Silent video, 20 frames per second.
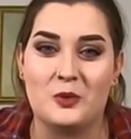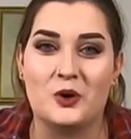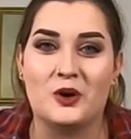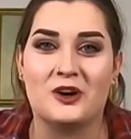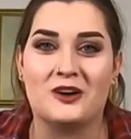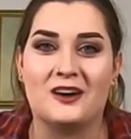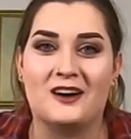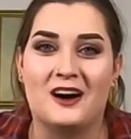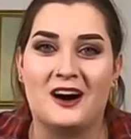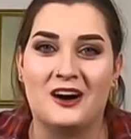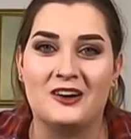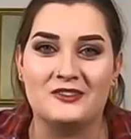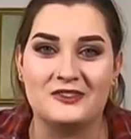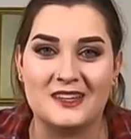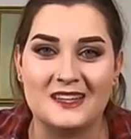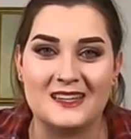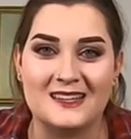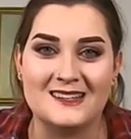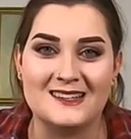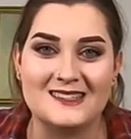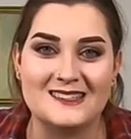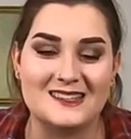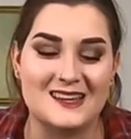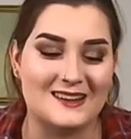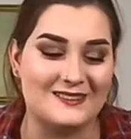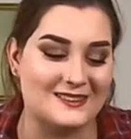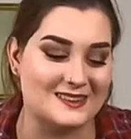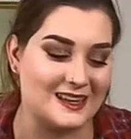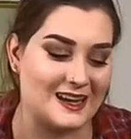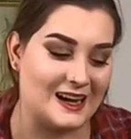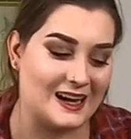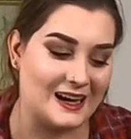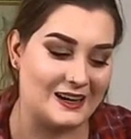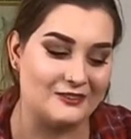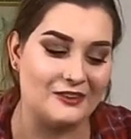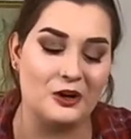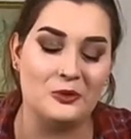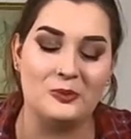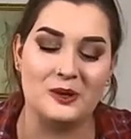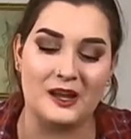more obvious. And with a
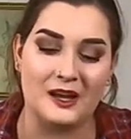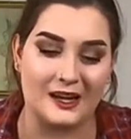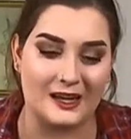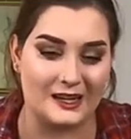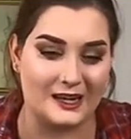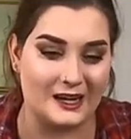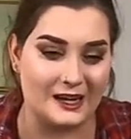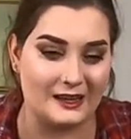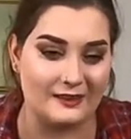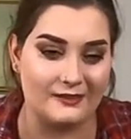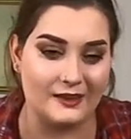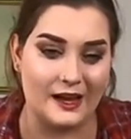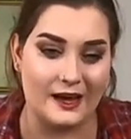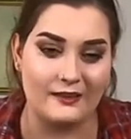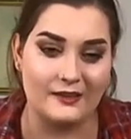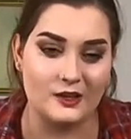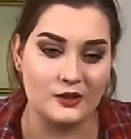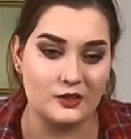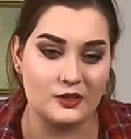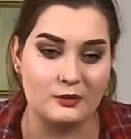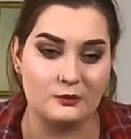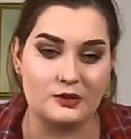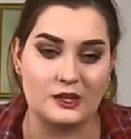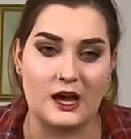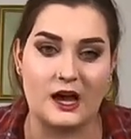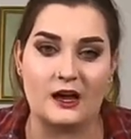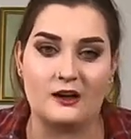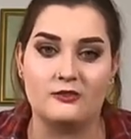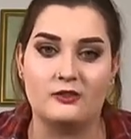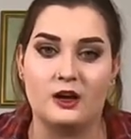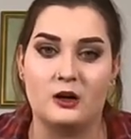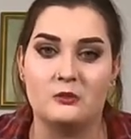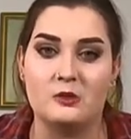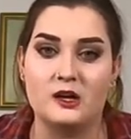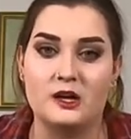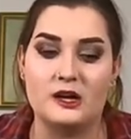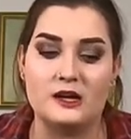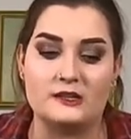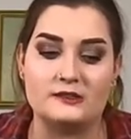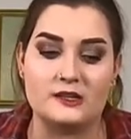half helmet, I can hide that. The other thing with a half
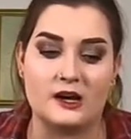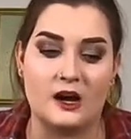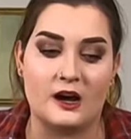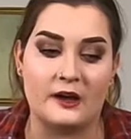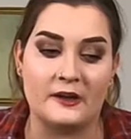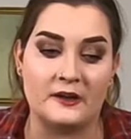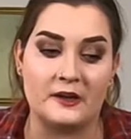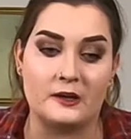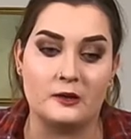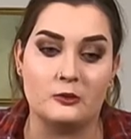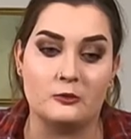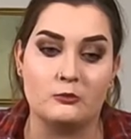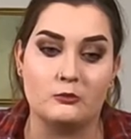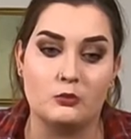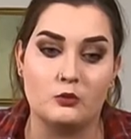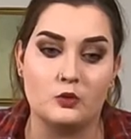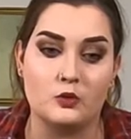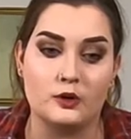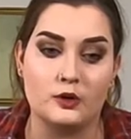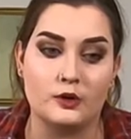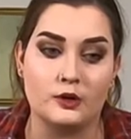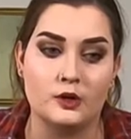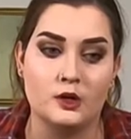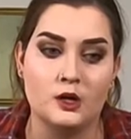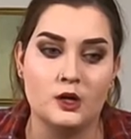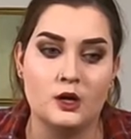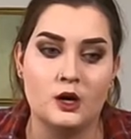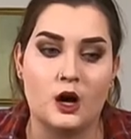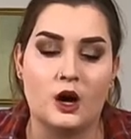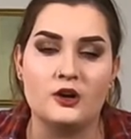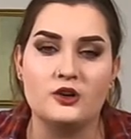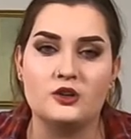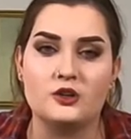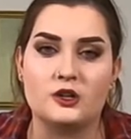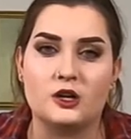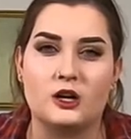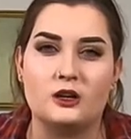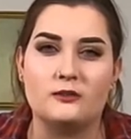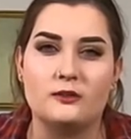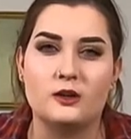helmet is I am more
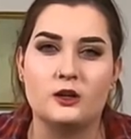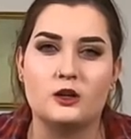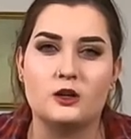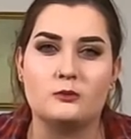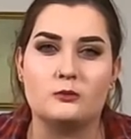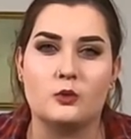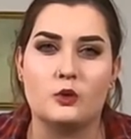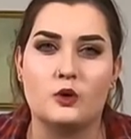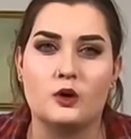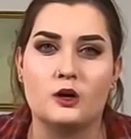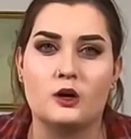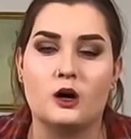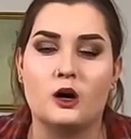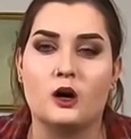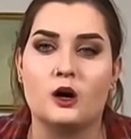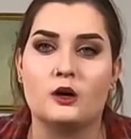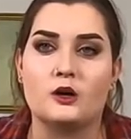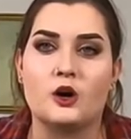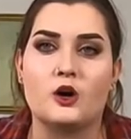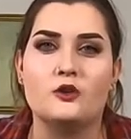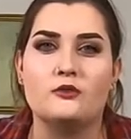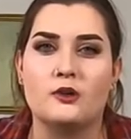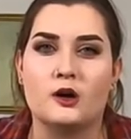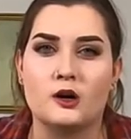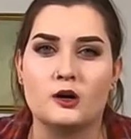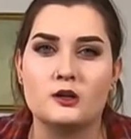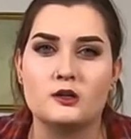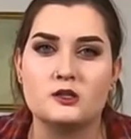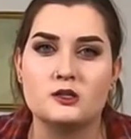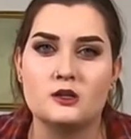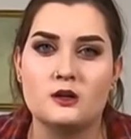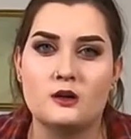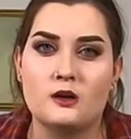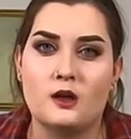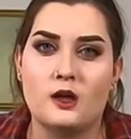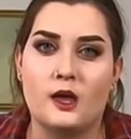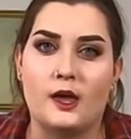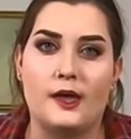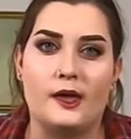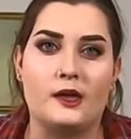undercover, more uh, covert,
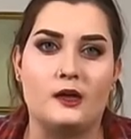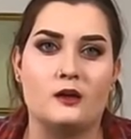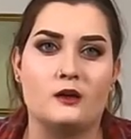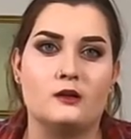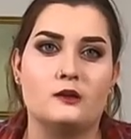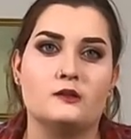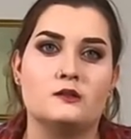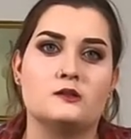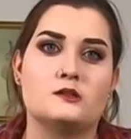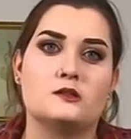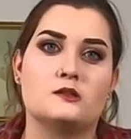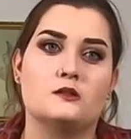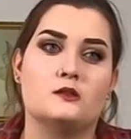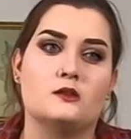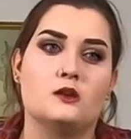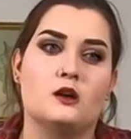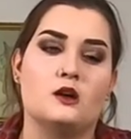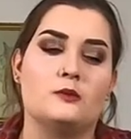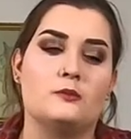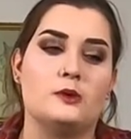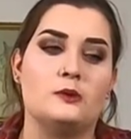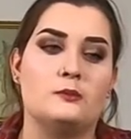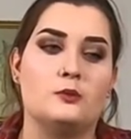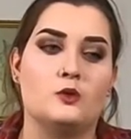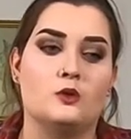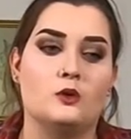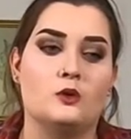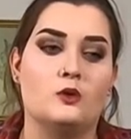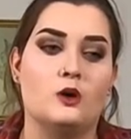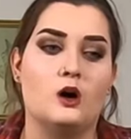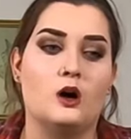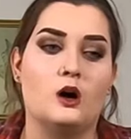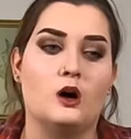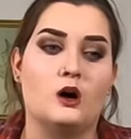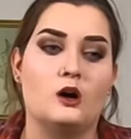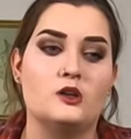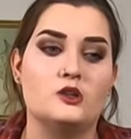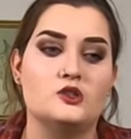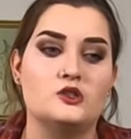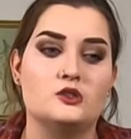and people,
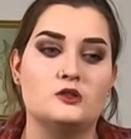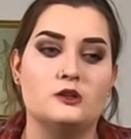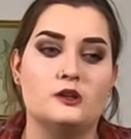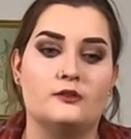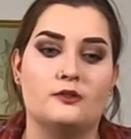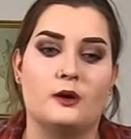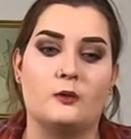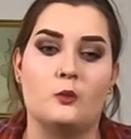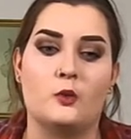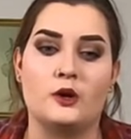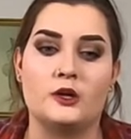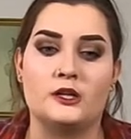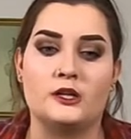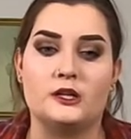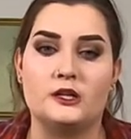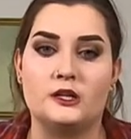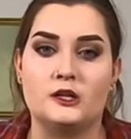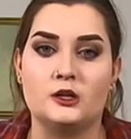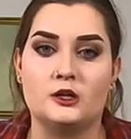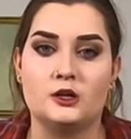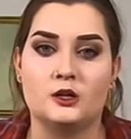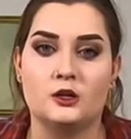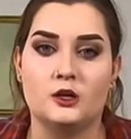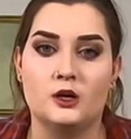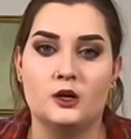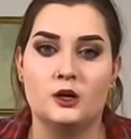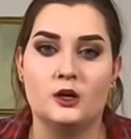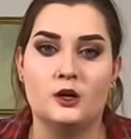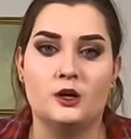uh, if I'm wearing gear,